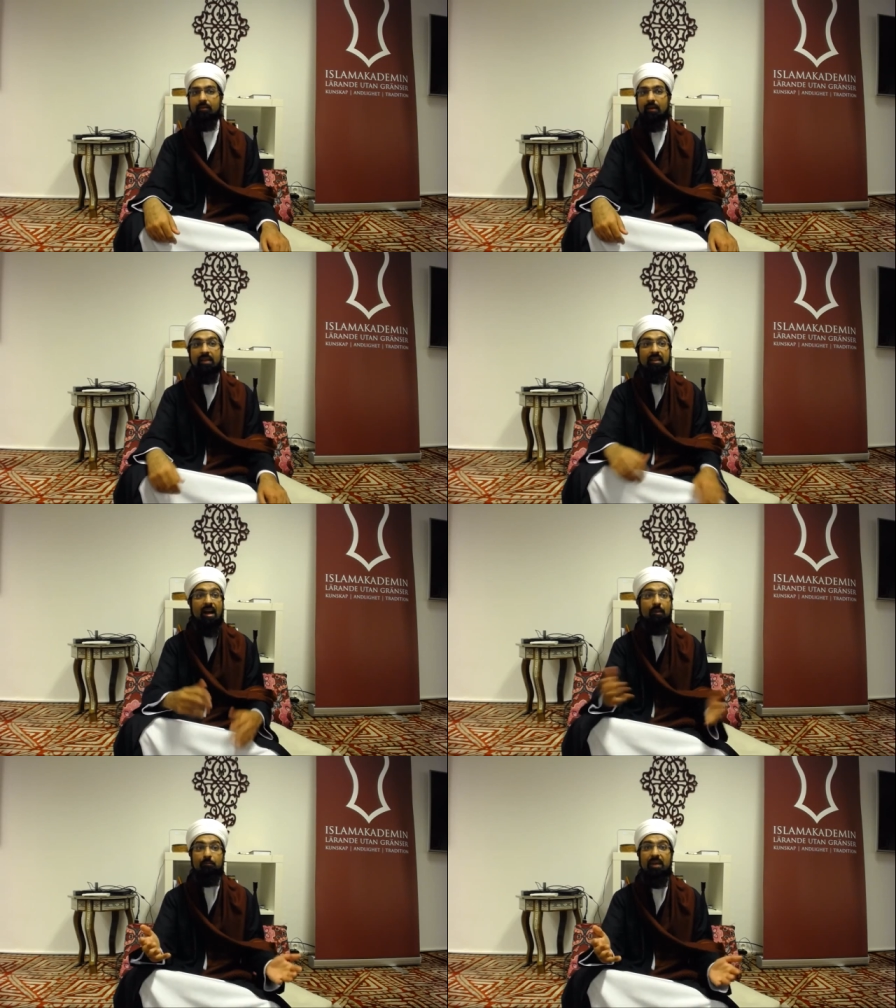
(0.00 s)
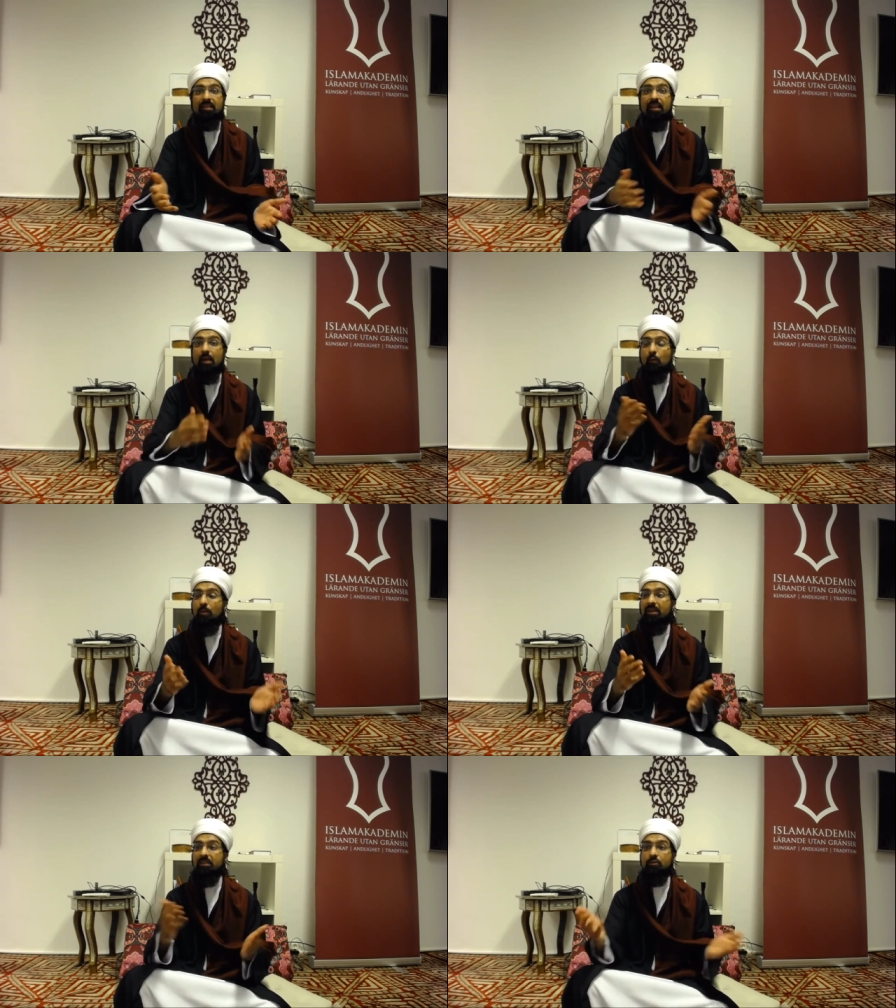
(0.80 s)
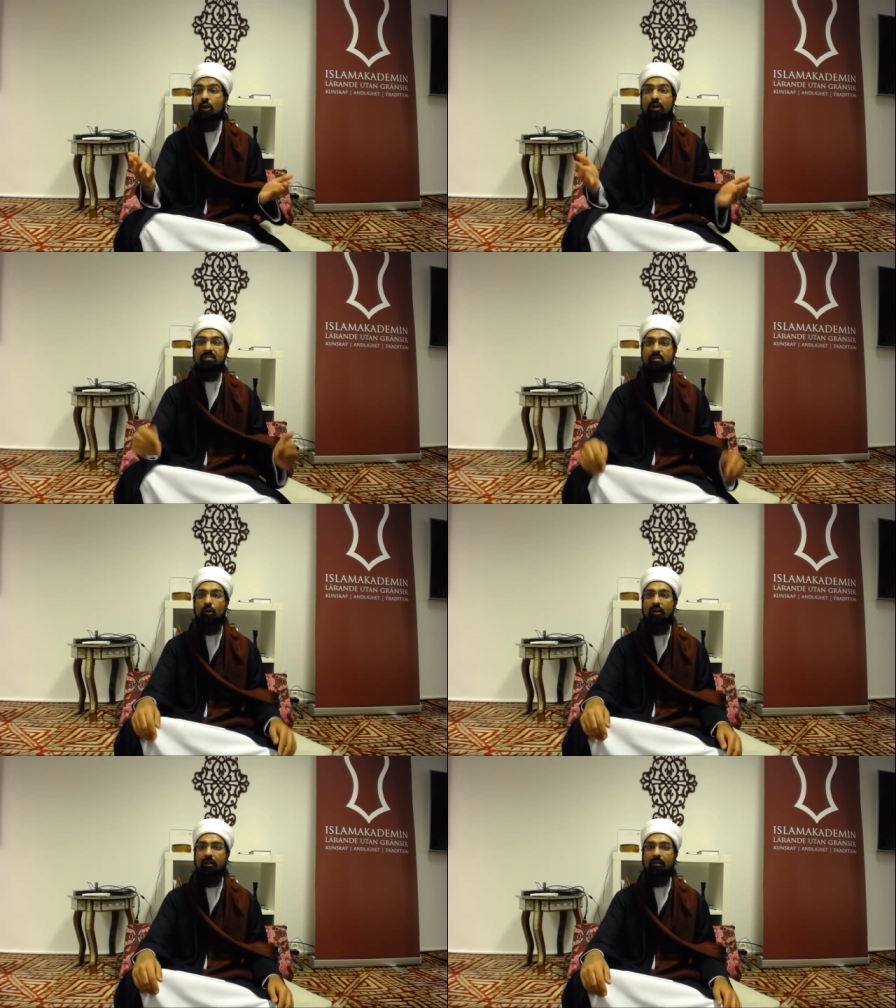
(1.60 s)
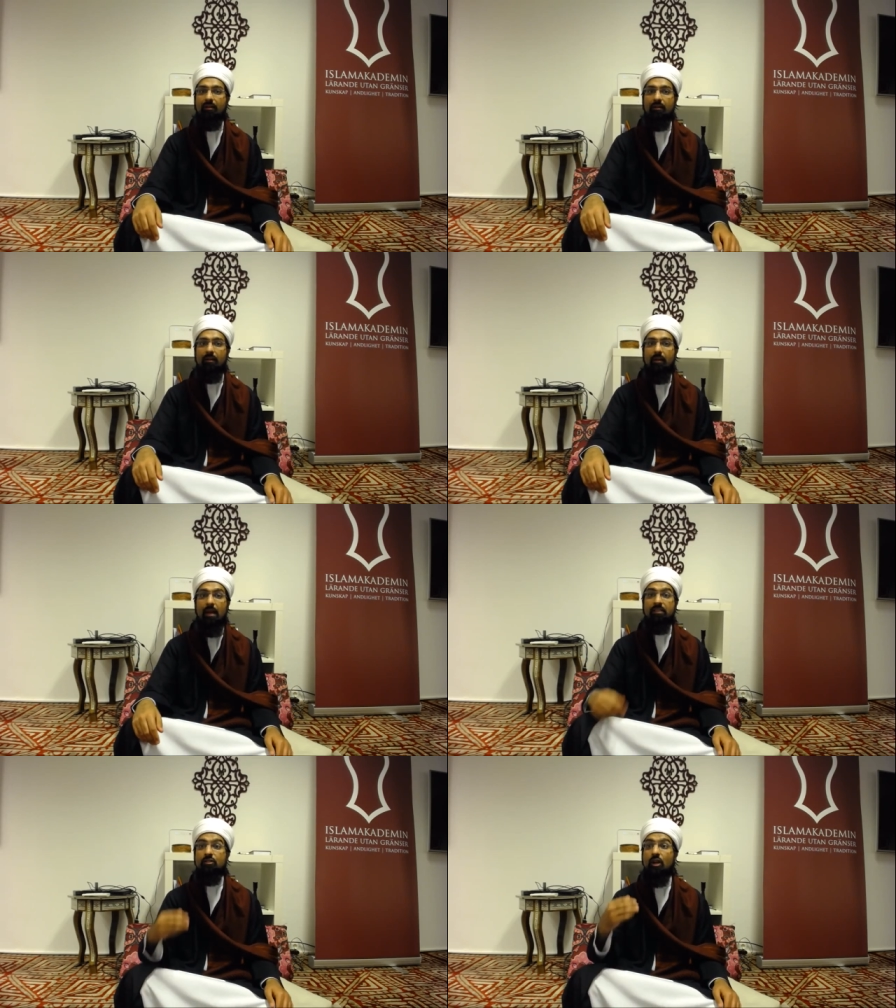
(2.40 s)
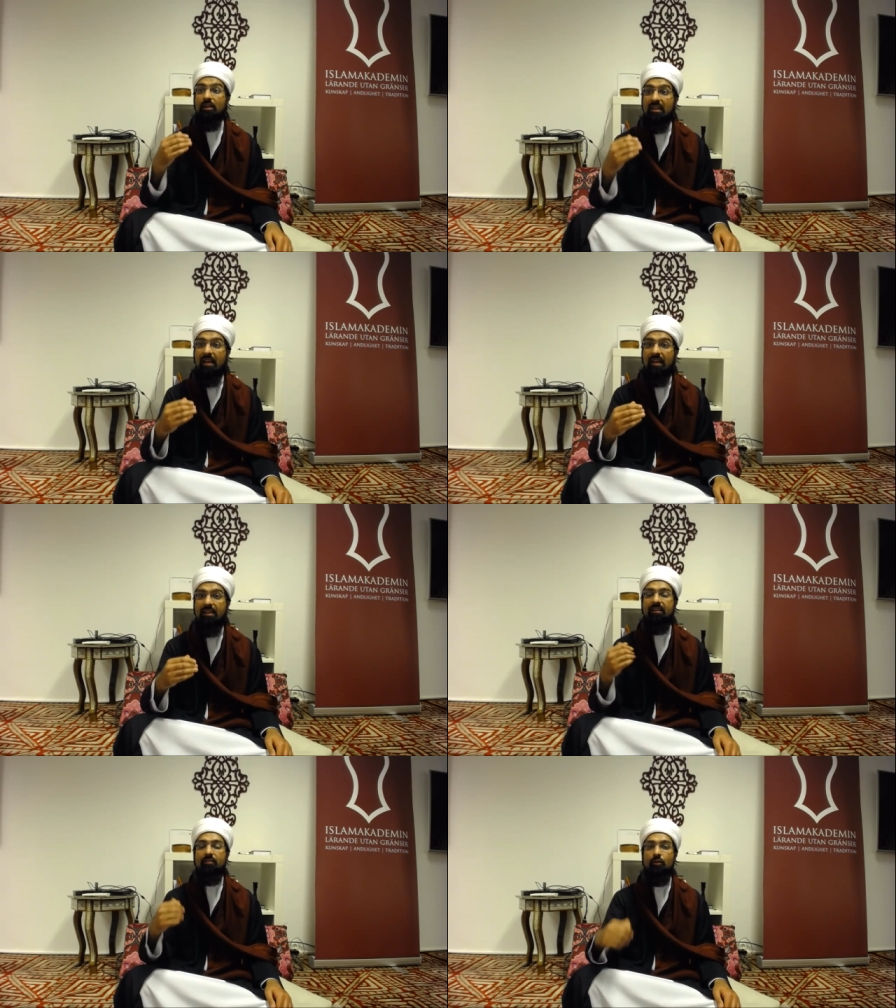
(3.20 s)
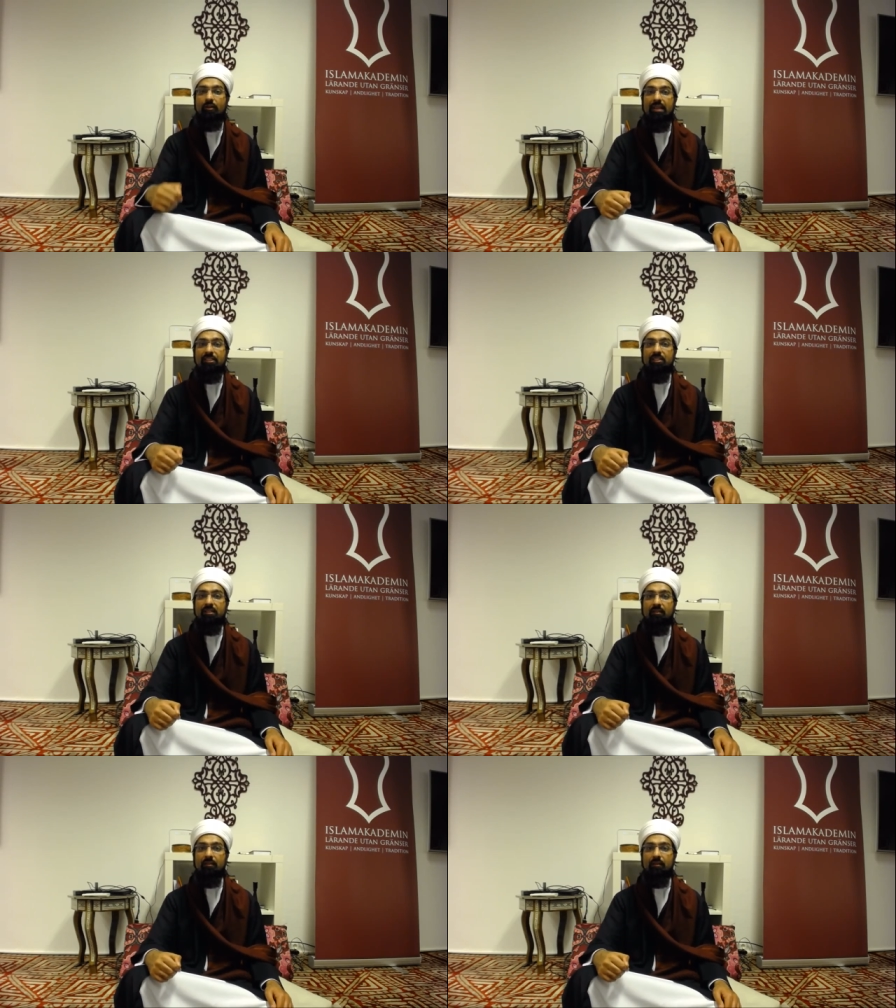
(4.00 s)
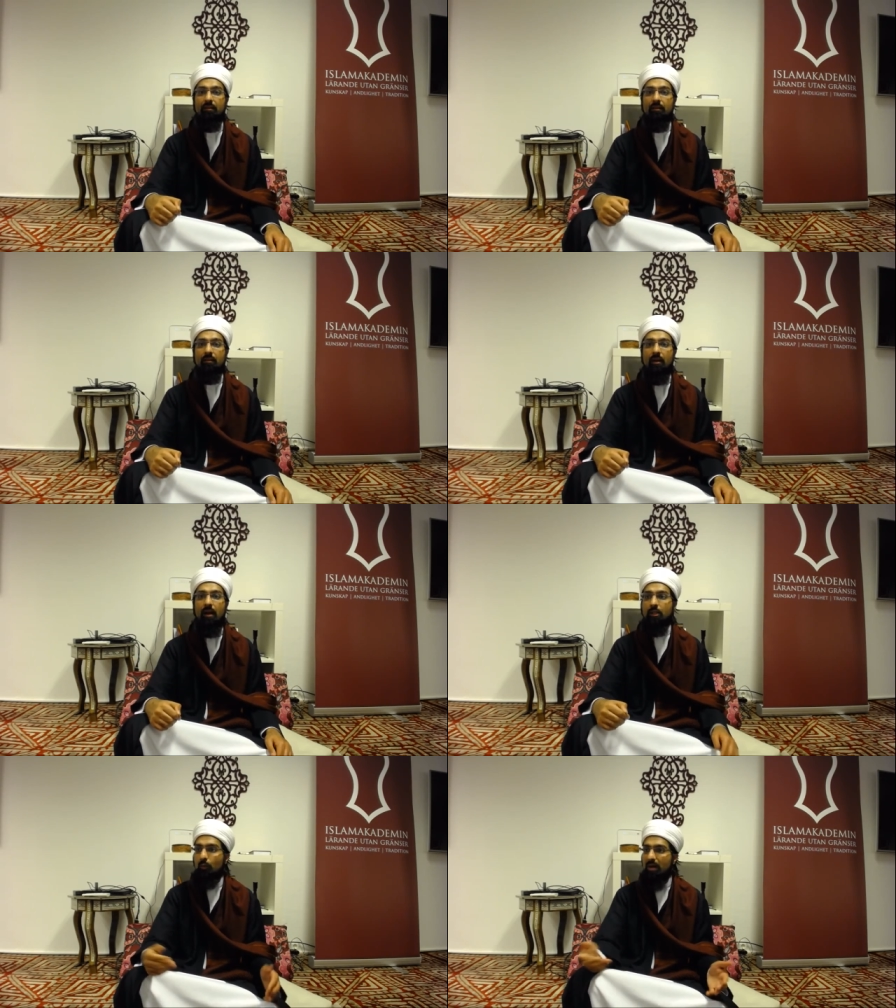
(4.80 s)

It can't be that a woman is not a scholar, is not learned in the religion. Otherwise,